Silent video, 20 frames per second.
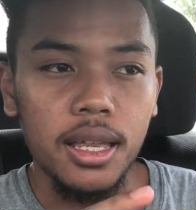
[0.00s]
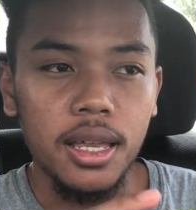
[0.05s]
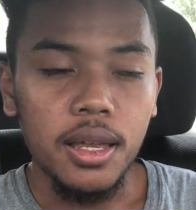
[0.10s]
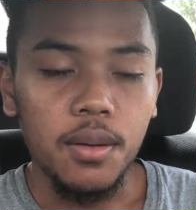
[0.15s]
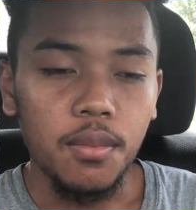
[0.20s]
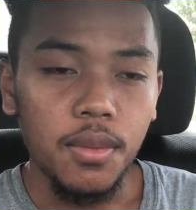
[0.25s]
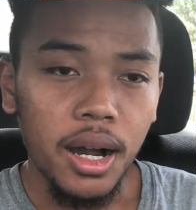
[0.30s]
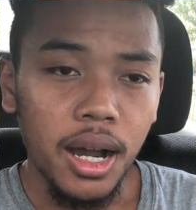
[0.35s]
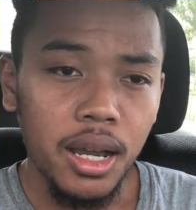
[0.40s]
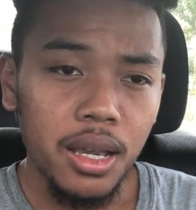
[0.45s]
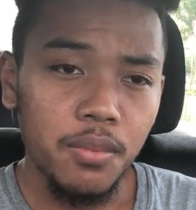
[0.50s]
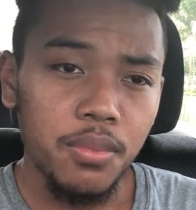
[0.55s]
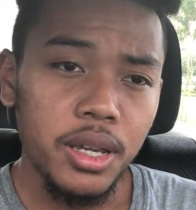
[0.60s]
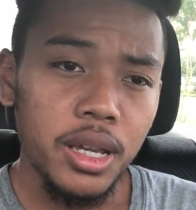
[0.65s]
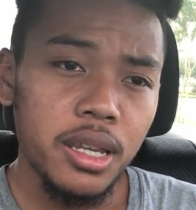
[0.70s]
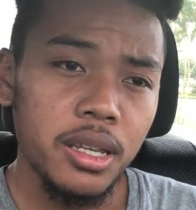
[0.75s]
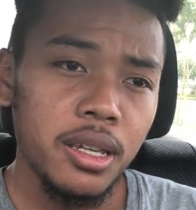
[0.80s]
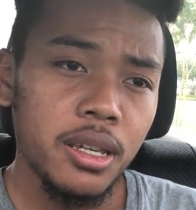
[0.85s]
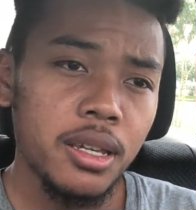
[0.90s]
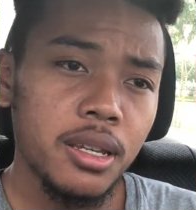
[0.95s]
in my
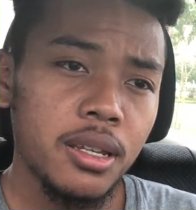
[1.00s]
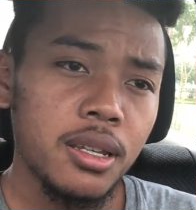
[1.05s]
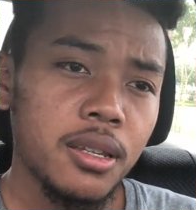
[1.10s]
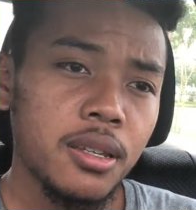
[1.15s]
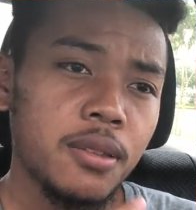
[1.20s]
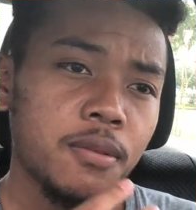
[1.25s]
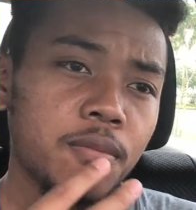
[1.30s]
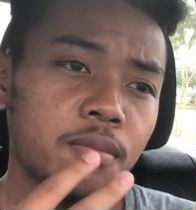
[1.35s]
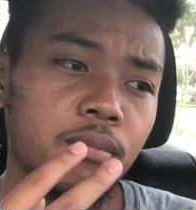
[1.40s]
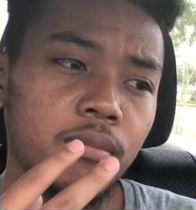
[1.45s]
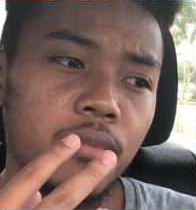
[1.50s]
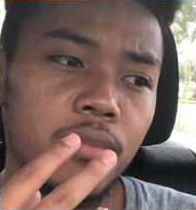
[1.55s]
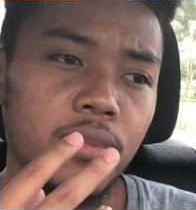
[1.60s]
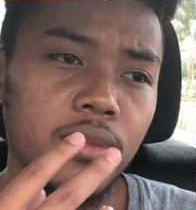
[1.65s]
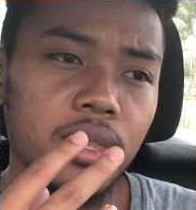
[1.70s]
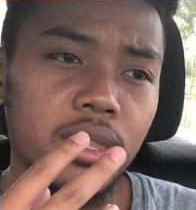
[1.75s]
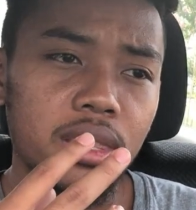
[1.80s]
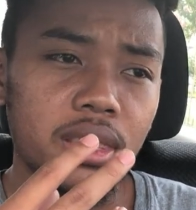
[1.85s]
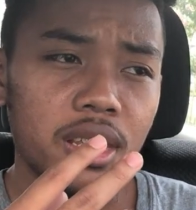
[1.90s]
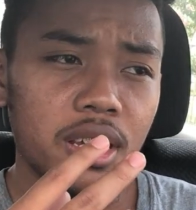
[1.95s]
opinion,
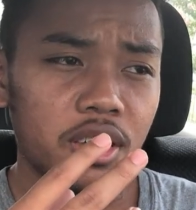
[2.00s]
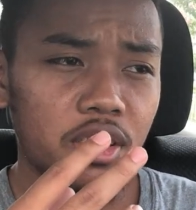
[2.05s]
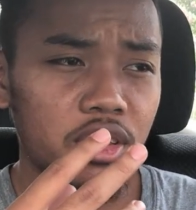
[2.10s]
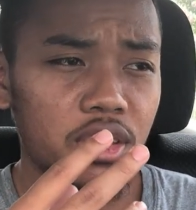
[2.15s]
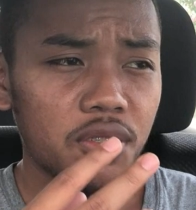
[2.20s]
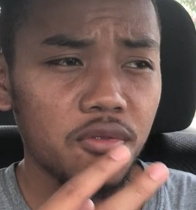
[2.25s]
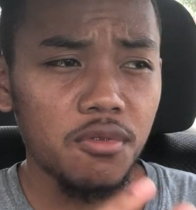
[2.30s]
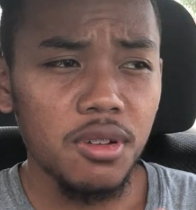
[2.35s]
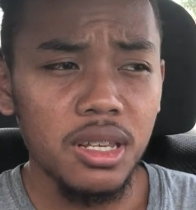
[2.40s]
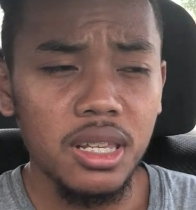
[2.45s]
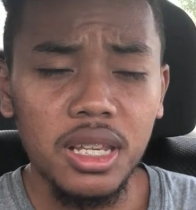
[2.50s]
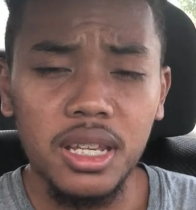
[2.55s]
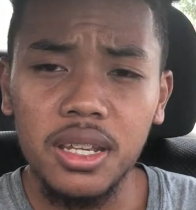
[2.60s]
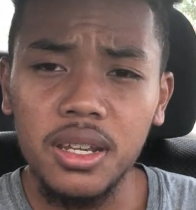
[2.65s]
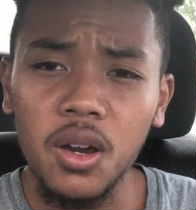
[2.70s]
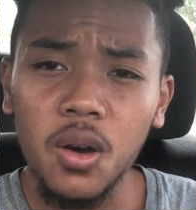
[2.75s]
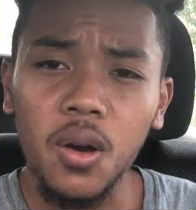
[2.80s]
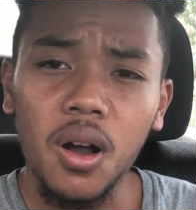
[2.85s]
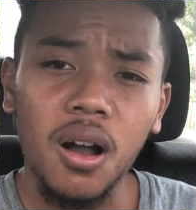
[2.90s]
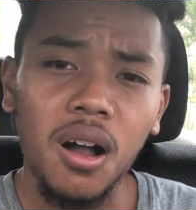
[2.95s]
there's really
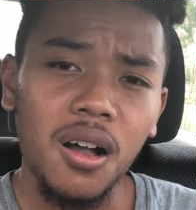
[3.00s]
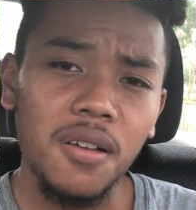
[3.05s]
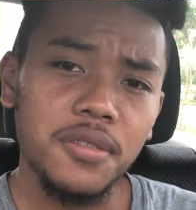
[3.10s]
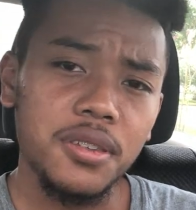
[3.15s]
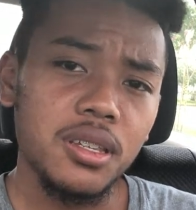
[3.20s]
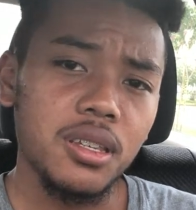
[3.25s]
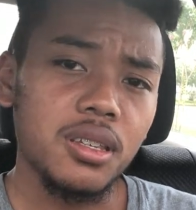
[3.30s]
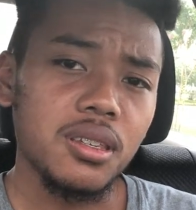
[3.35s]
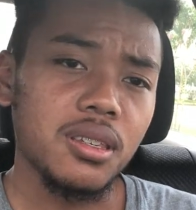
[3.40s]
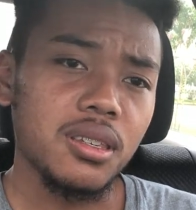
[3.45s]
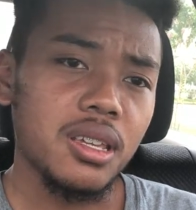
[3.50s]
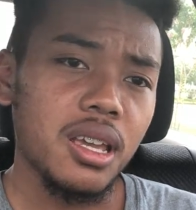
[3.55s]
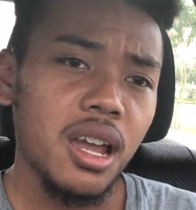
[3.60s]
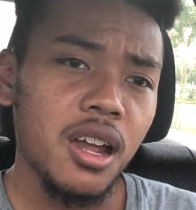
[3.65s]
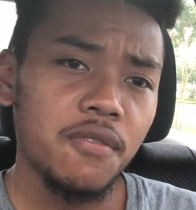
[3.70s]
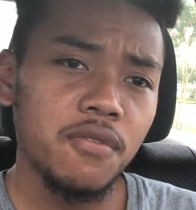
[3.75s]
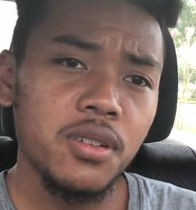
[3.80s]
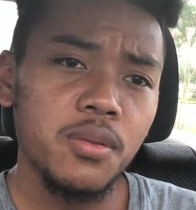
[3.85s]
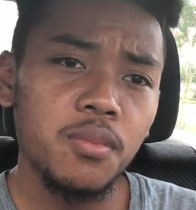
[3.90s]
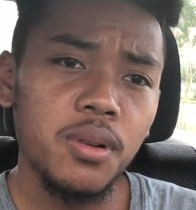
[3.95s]
no off season.
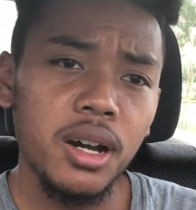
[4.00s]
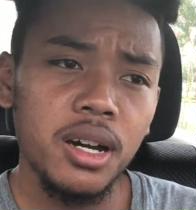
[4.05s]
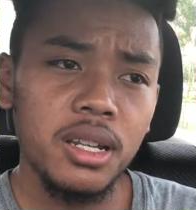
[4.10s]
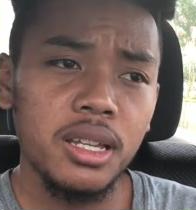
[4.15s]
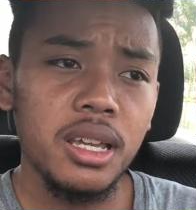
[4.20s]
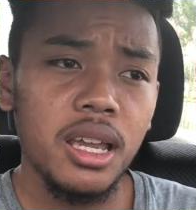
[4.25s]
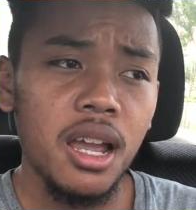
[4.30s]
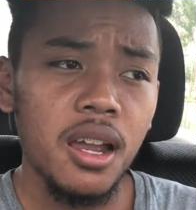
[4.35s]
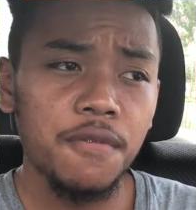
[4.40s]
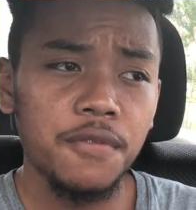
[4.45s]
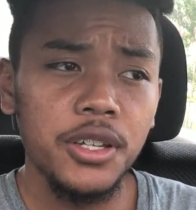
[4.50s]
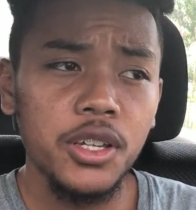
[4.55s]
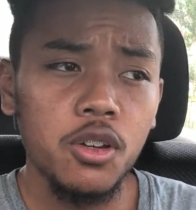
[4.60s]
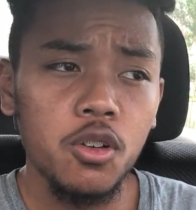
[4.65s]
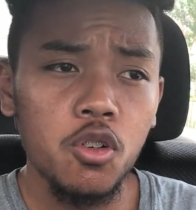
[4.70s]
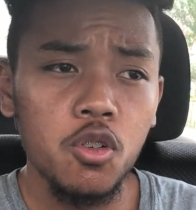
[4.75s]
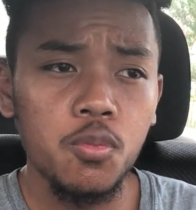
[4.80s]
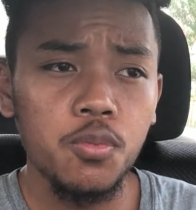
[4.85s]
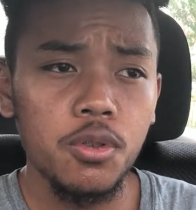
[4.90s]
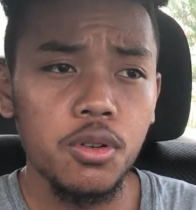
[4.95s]
Every
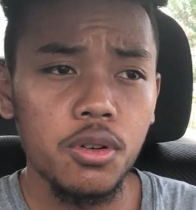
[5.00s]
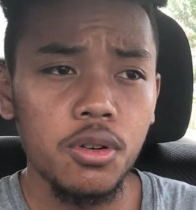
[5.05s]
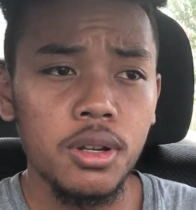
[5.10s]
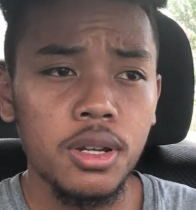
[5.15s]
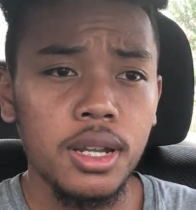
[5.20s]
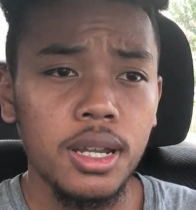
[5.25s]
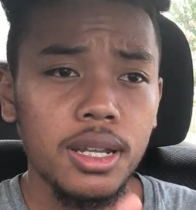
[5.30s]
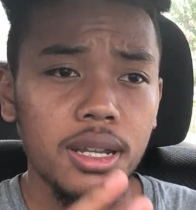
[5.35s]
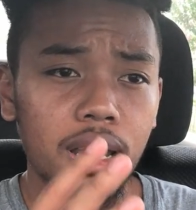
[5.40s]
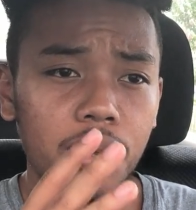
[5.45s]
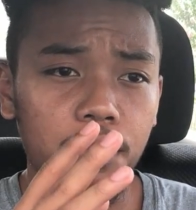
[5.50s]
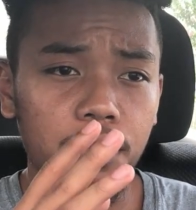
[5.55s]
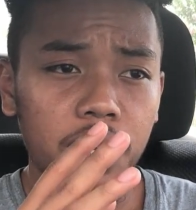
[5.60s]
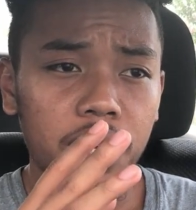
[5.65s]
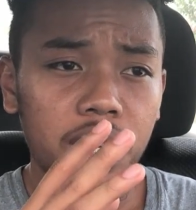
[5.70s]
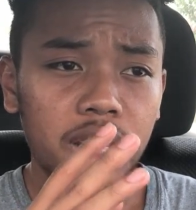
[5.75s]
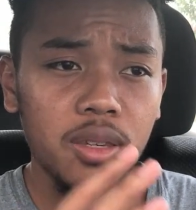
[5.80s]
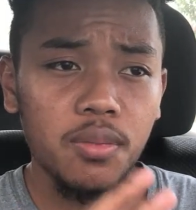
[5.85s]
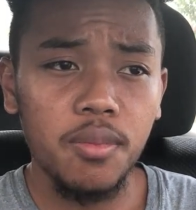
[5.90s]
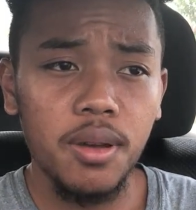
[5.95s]
hooper that
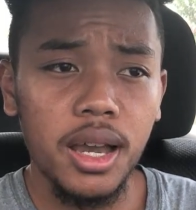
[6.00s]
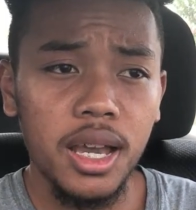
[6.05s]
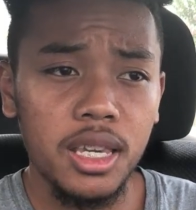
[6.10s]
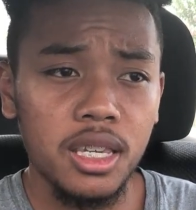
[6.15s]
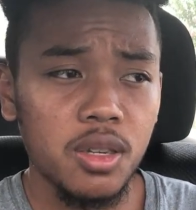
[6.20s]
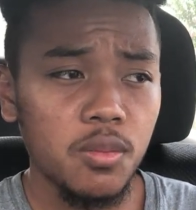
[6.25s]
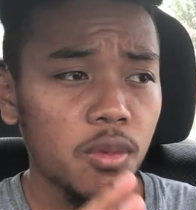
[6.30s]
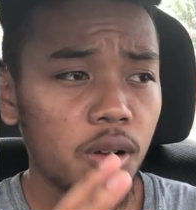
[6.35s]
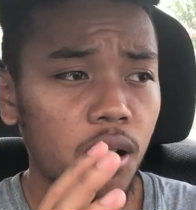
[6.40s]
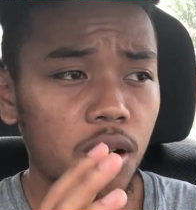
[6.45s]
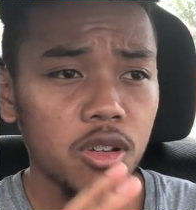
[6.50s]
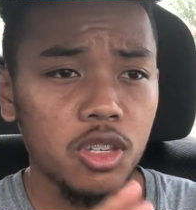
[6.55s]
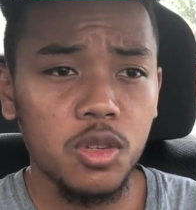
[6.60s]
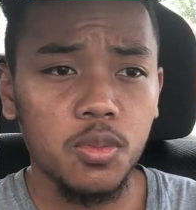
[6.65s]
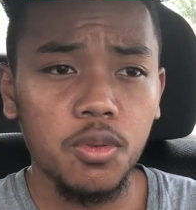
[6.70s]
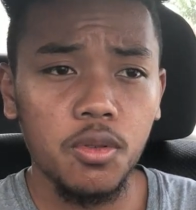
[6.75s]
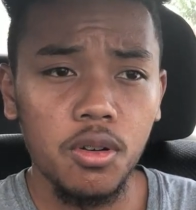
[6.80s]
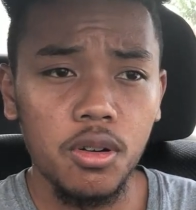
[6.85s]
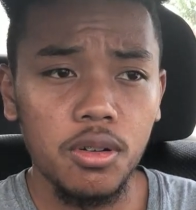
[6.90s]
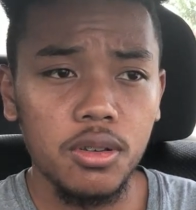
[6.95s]
plays basketball or
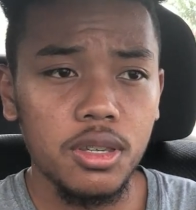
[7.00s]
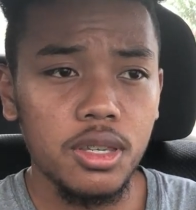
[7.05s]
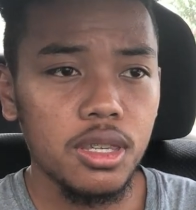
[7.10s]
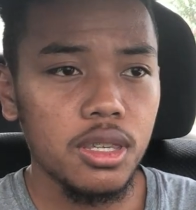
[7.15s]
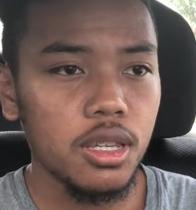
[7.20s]
sports,